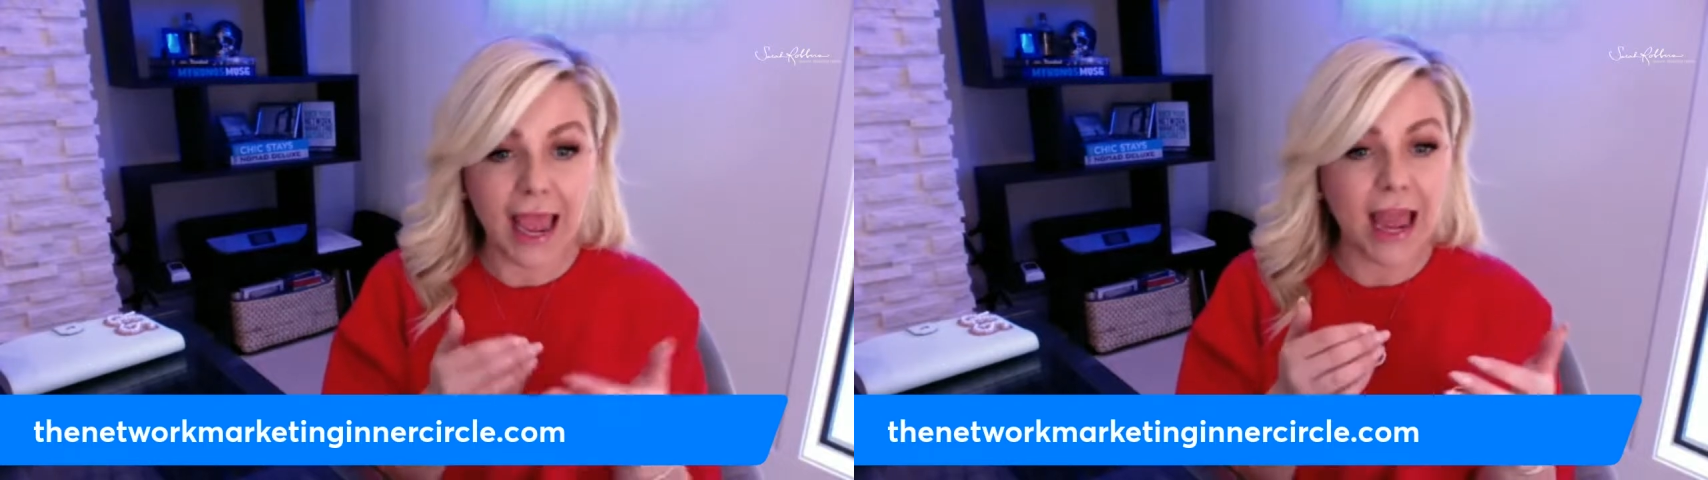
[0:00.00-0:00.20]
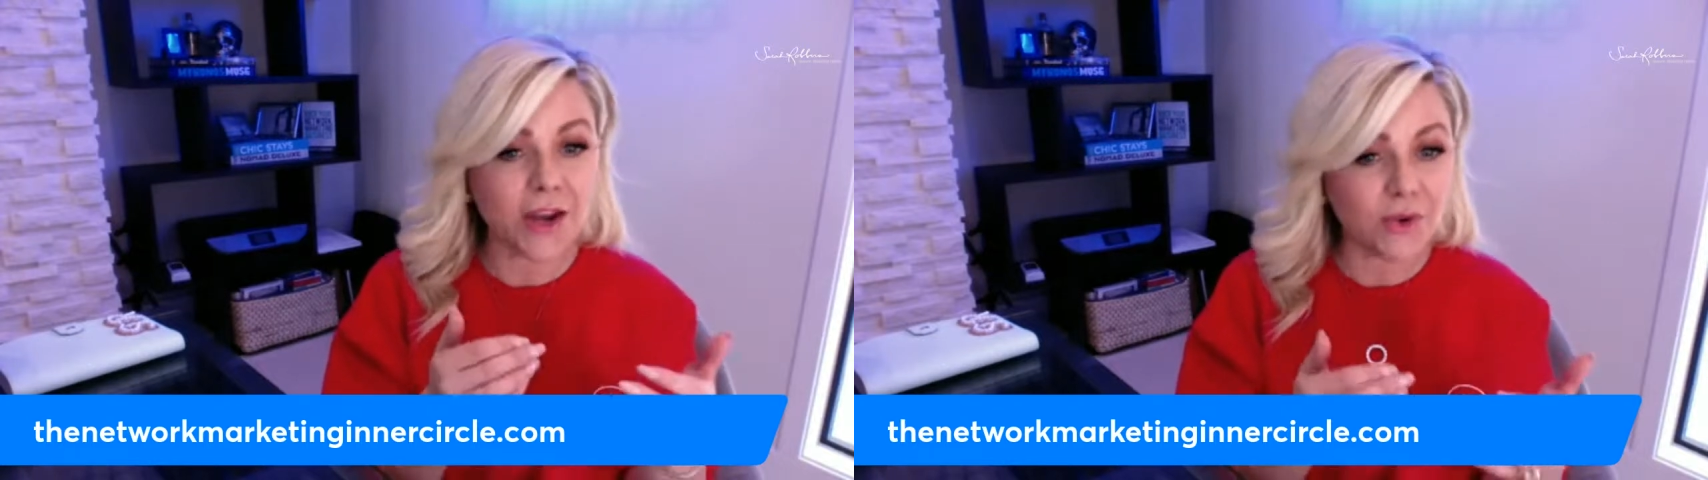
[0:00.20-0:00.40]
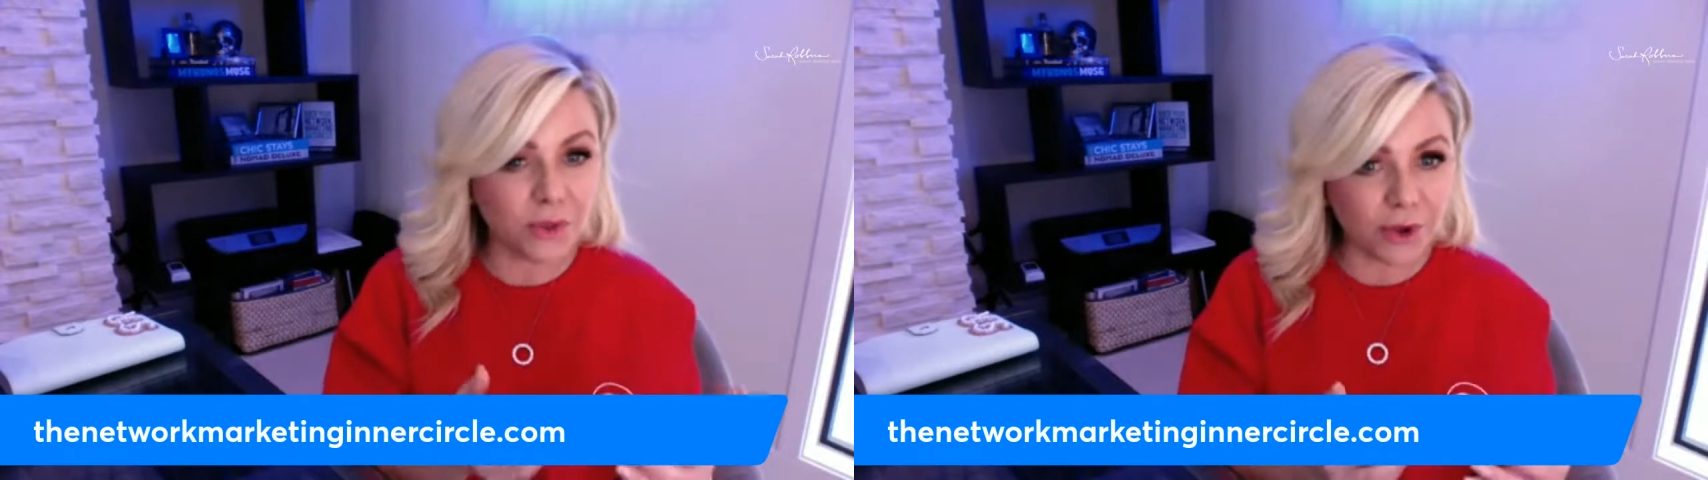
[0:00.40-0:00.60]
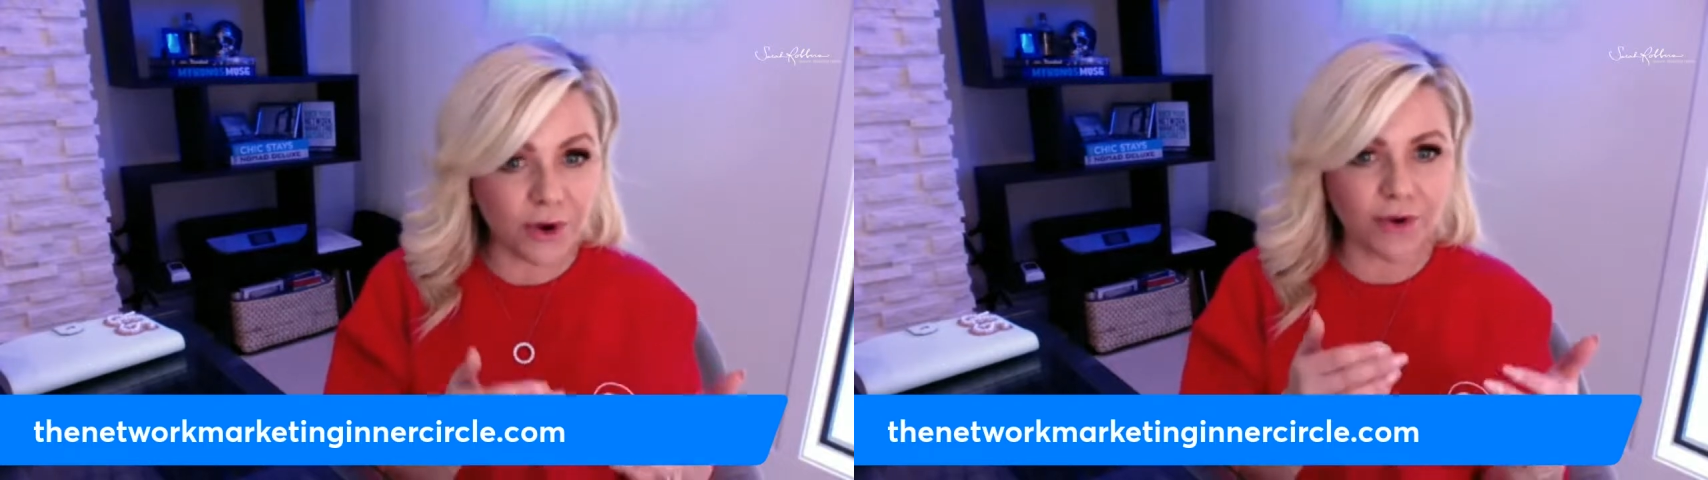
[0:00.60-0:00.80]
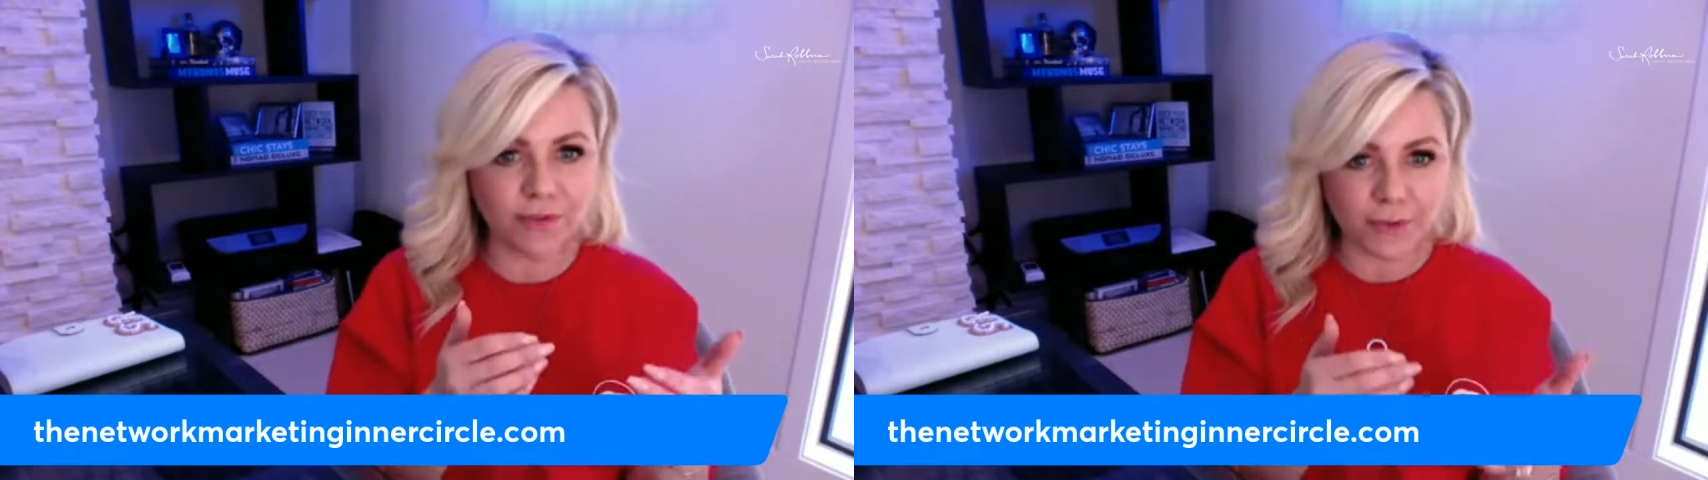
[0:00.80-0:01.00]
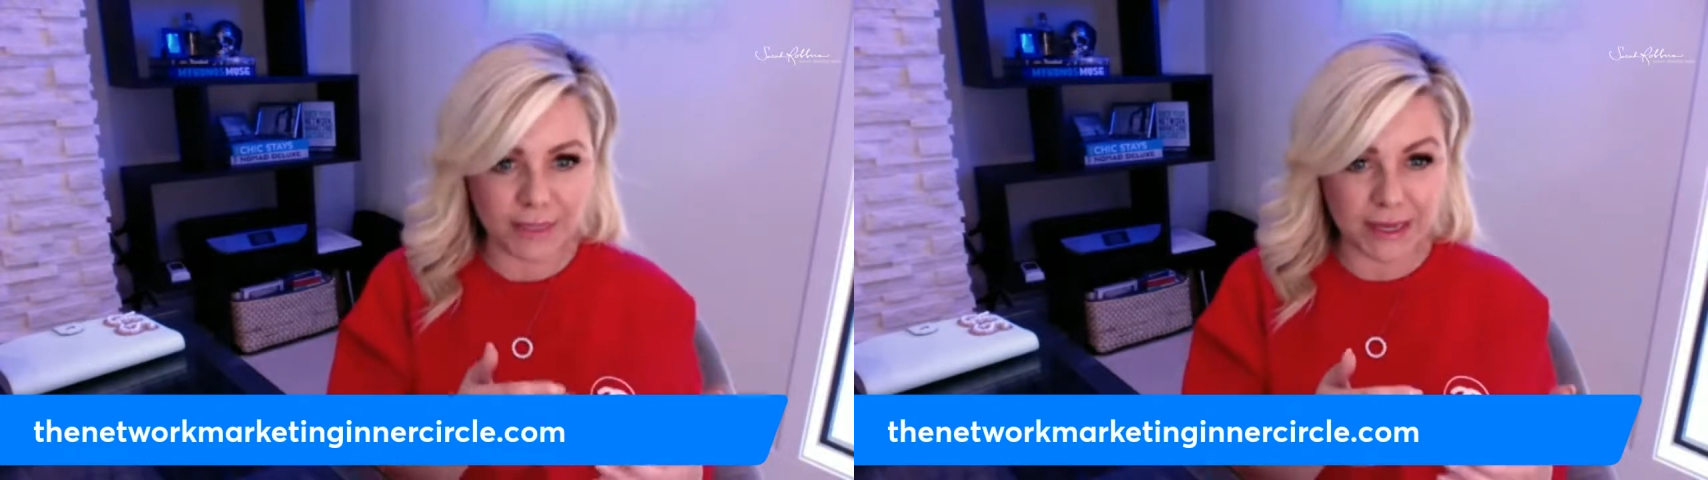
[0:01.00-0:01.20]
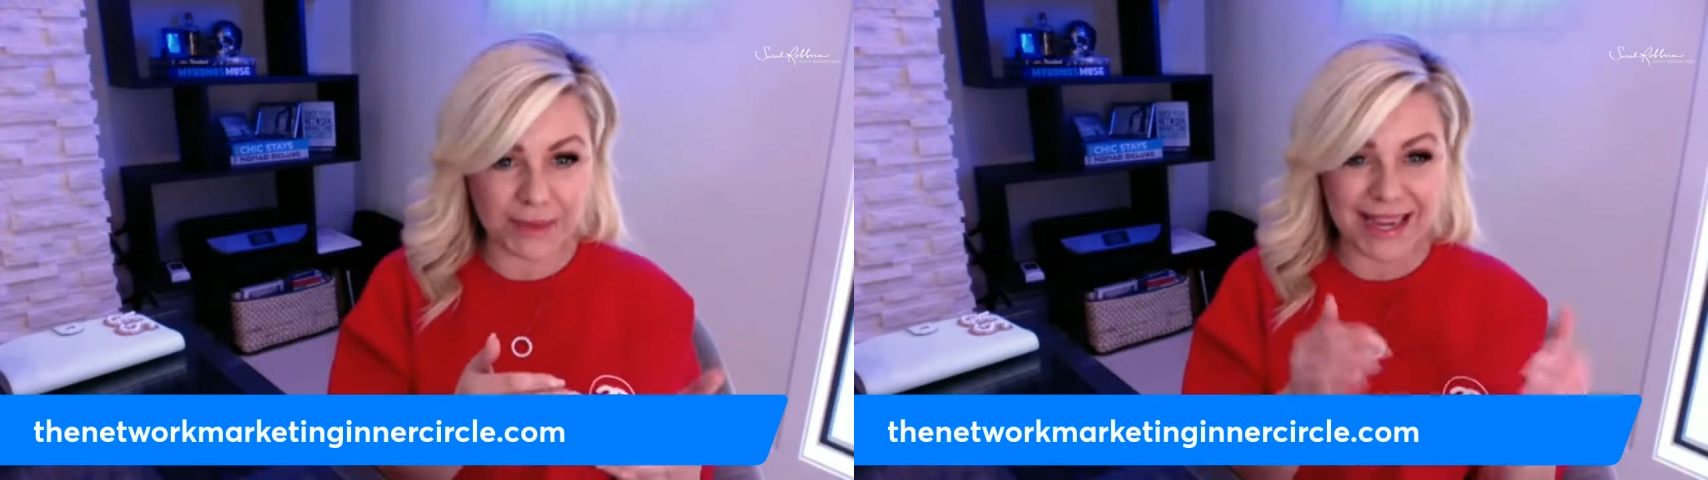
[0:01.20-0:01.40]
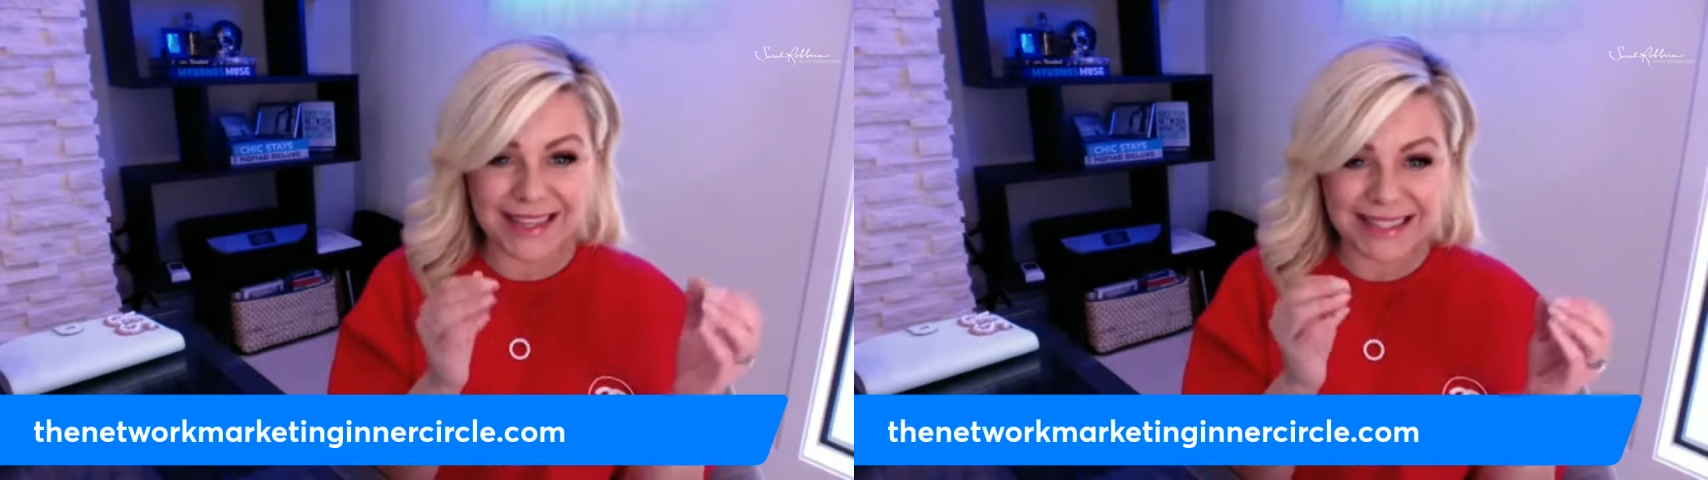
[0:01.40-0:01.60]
and you learn from somebody